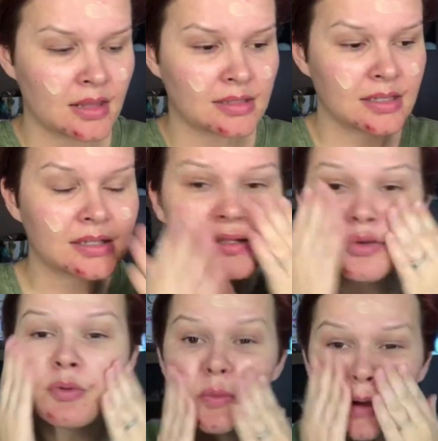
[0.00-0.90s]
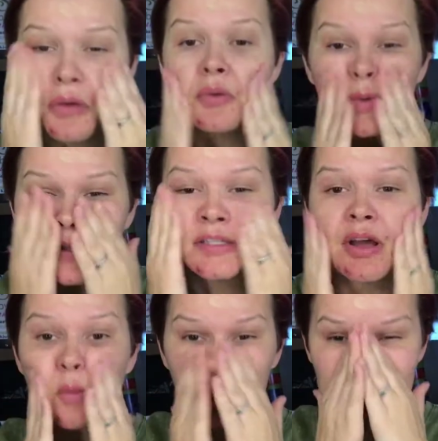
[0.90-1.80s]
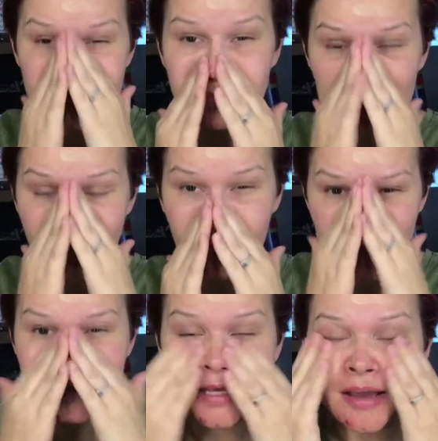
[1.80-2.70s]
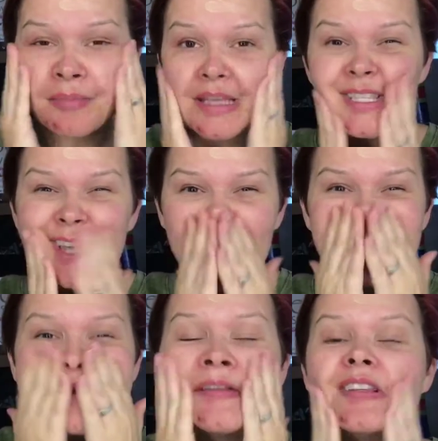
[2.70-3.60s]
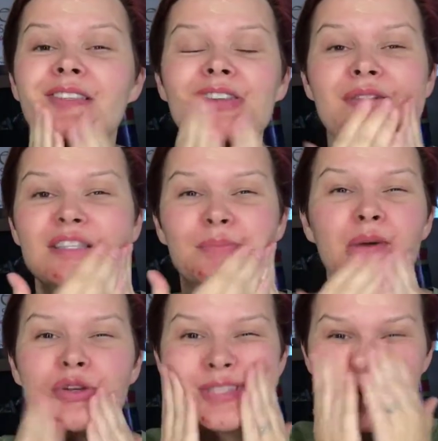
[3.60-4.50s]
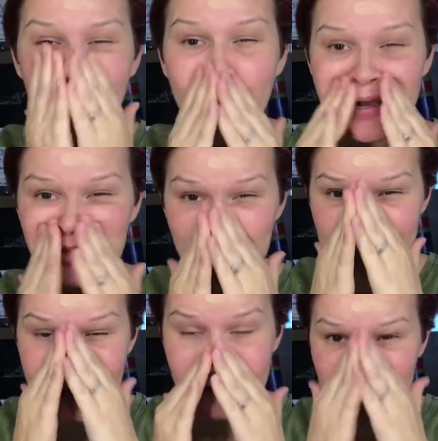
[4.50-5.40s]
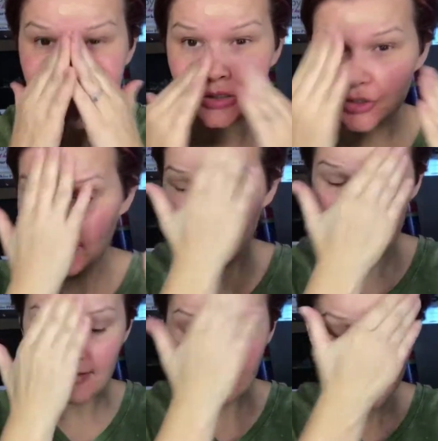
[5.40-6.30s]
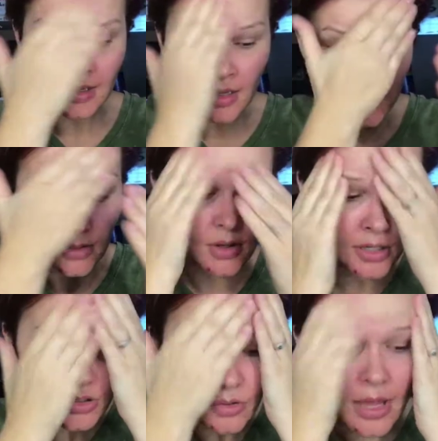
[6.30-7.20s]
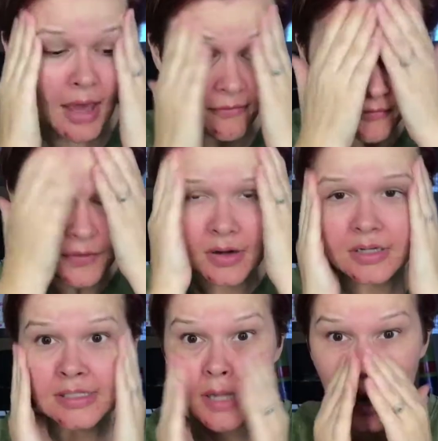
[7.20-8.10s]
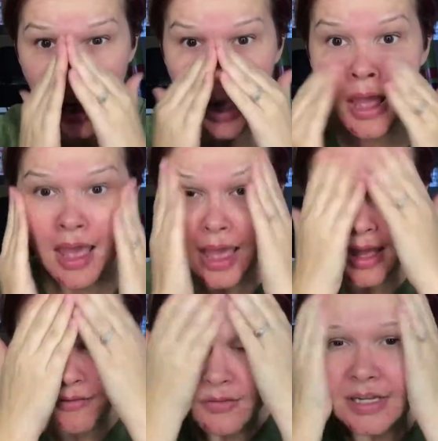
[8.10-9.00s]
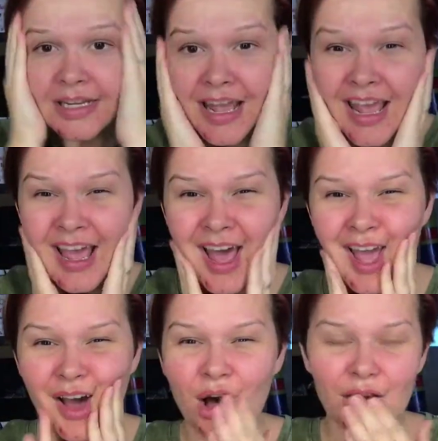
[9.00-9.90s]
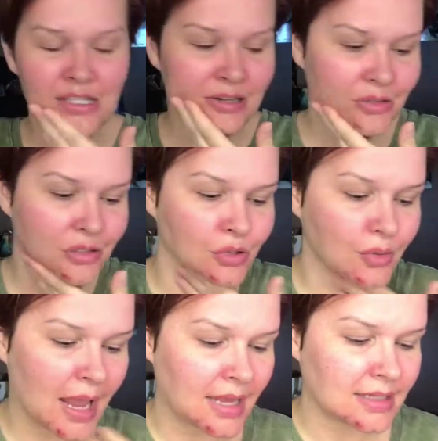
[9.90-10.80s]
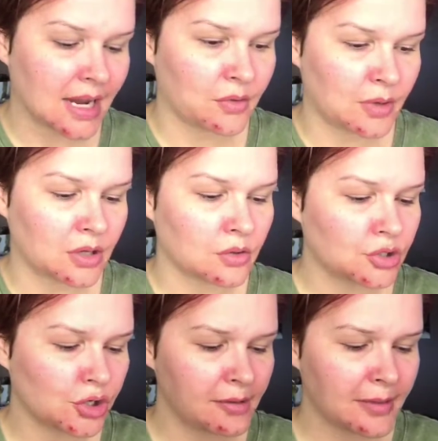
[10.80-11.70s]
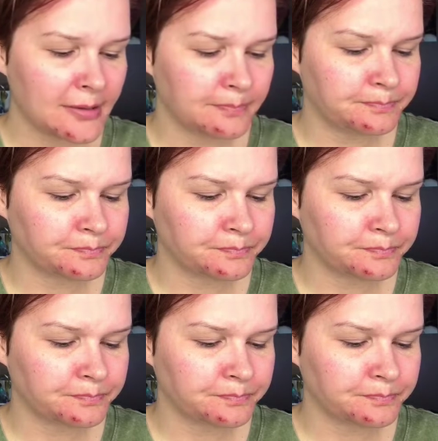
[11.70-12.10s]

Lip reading: This is super potent, so I want it to be the first thing on my skin, so it's most effective since it's a treatment. So I do that first. Every day I also do anti-wrinkle treatment,